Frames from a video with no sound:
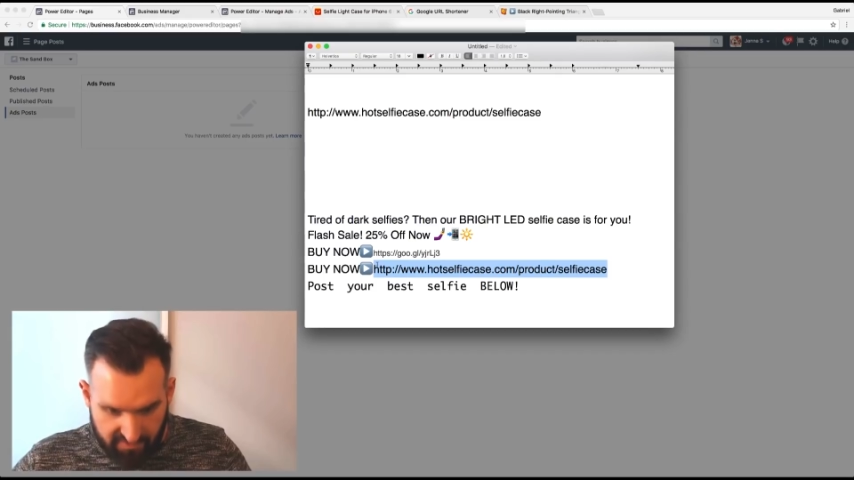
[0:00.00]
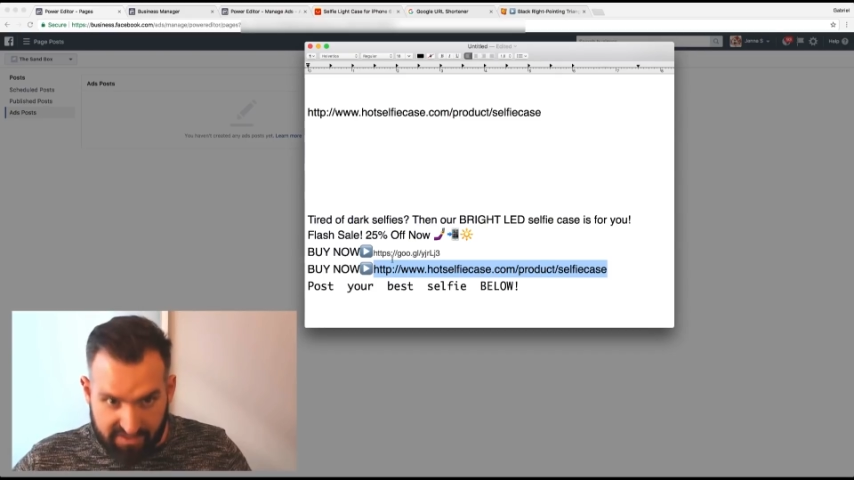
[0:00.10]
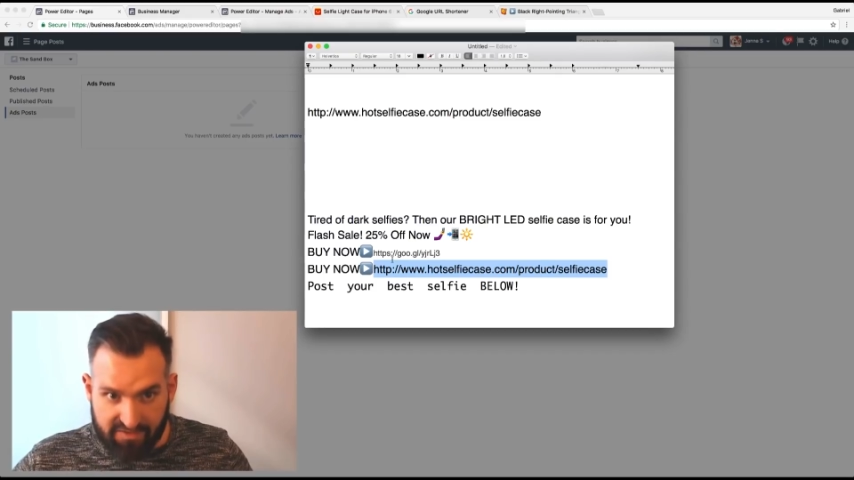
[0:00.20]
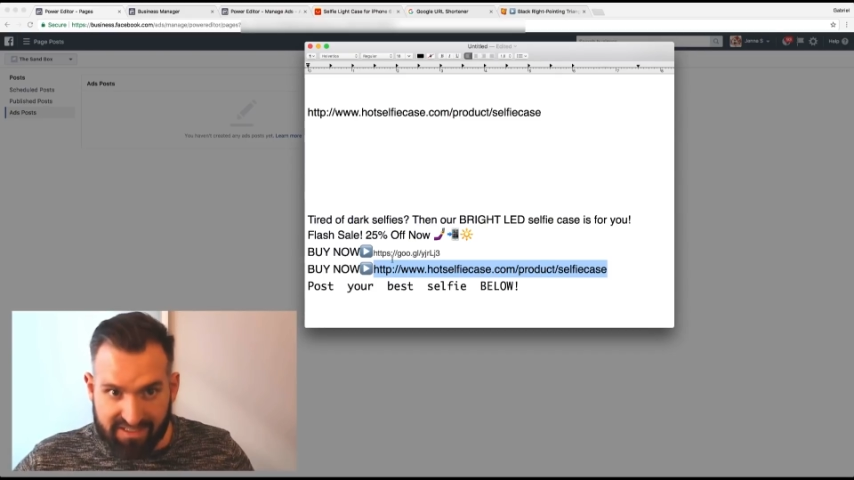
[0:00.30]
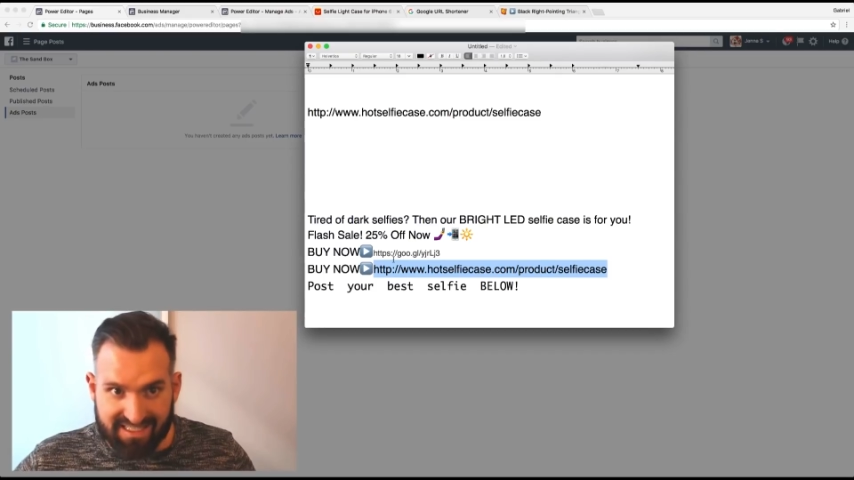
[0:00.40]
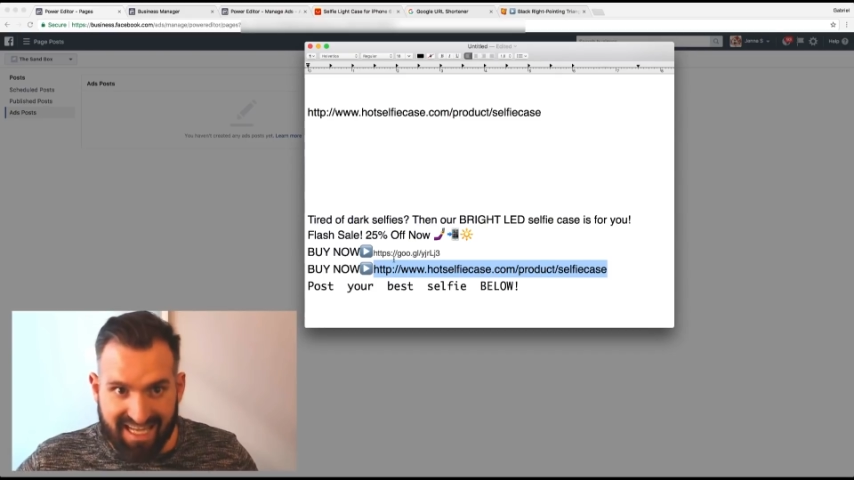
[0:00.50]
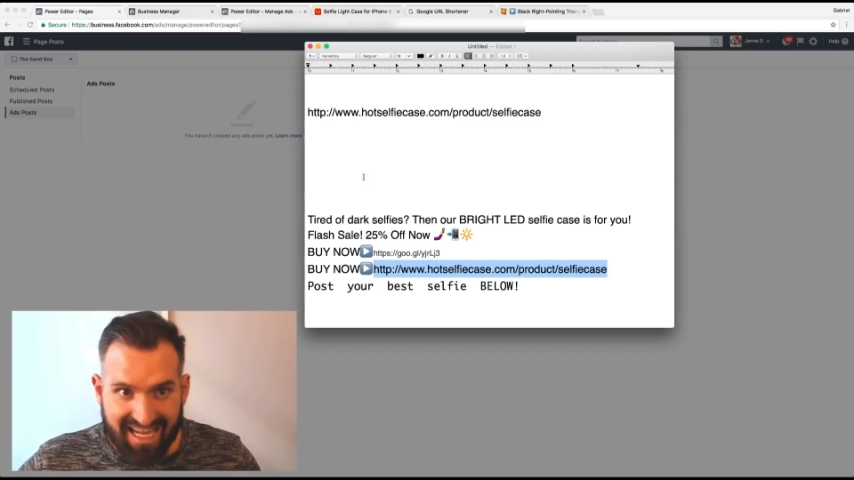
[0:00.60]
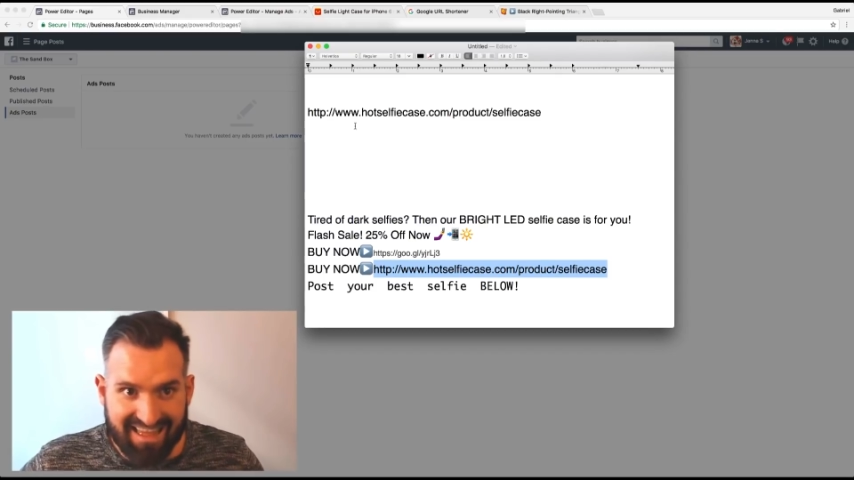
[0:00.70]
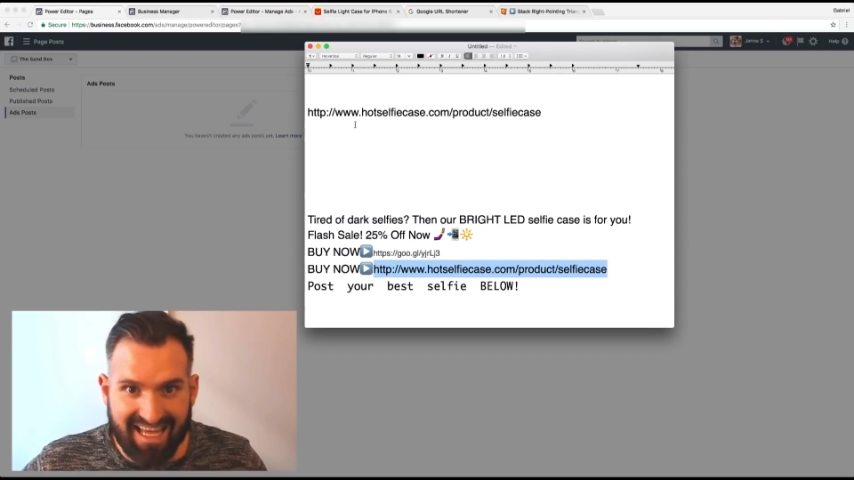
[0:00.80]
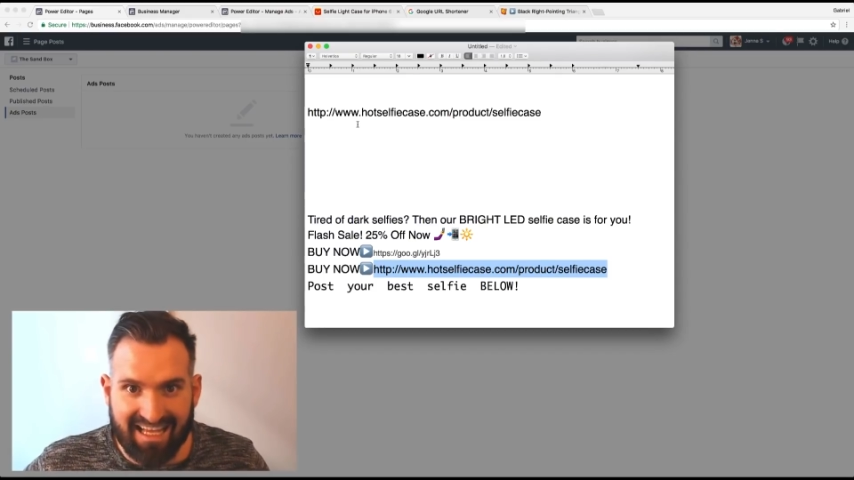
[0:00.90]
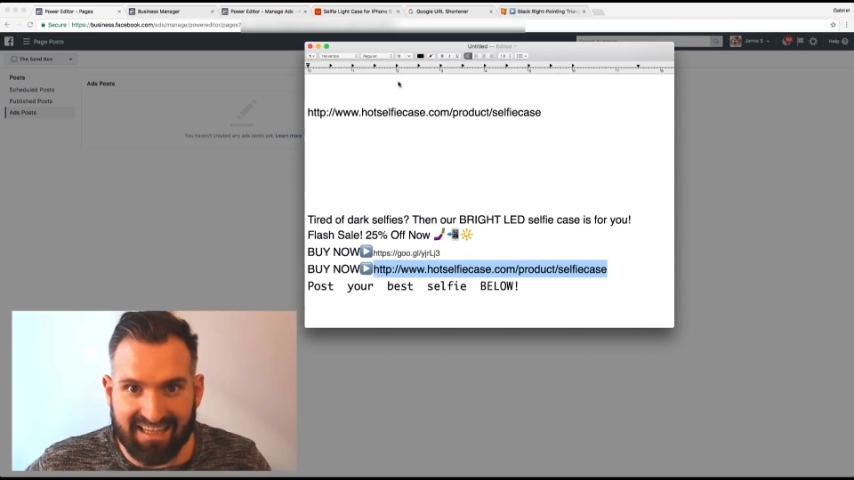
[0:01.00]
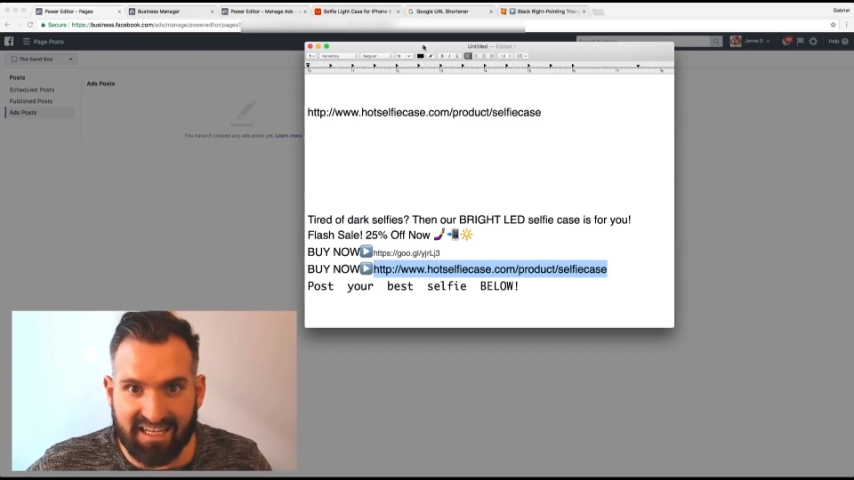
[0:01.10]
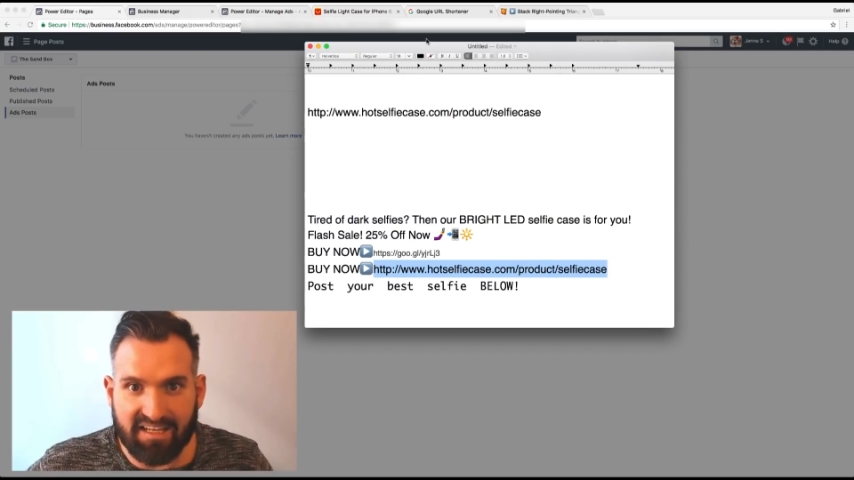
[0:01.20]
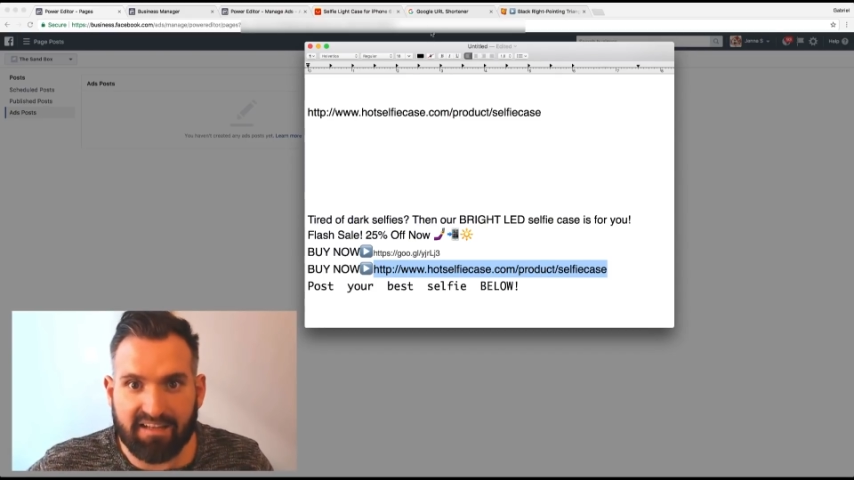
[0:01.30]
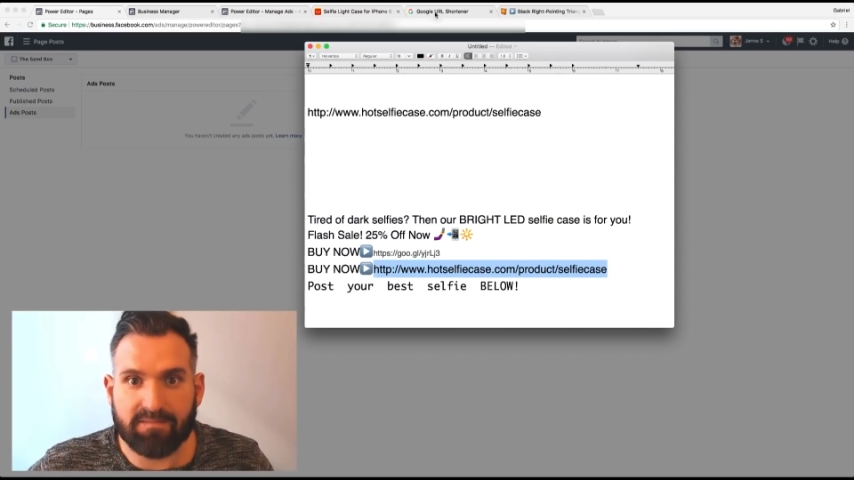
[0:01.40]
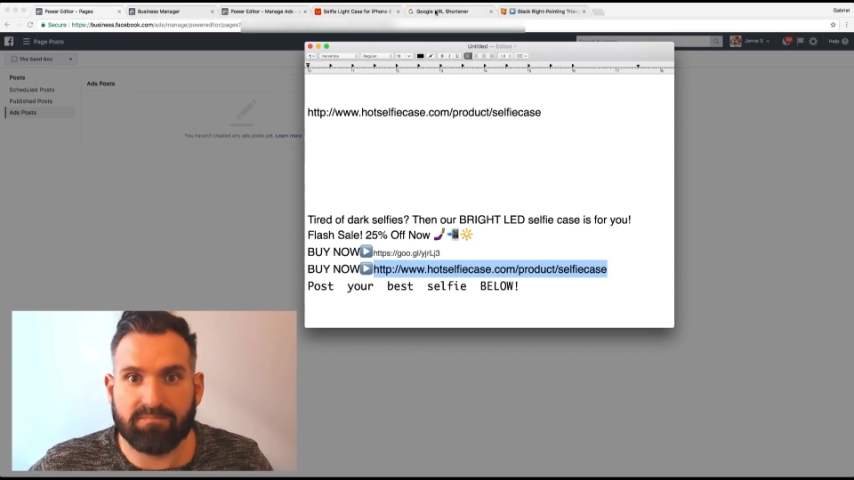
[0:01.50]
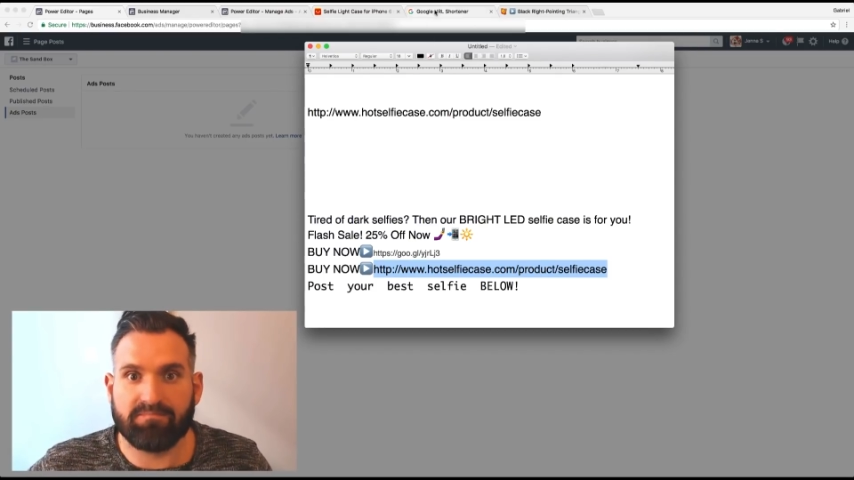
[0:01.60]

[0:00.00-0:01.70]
is you can take that link